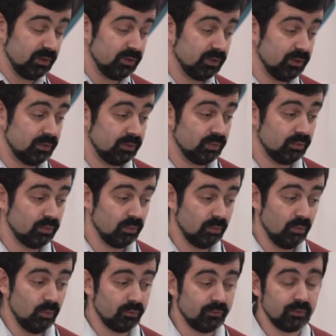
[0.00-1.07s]
need to
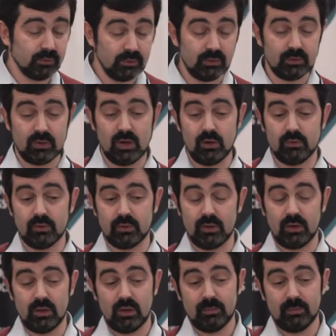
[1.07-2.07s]
move our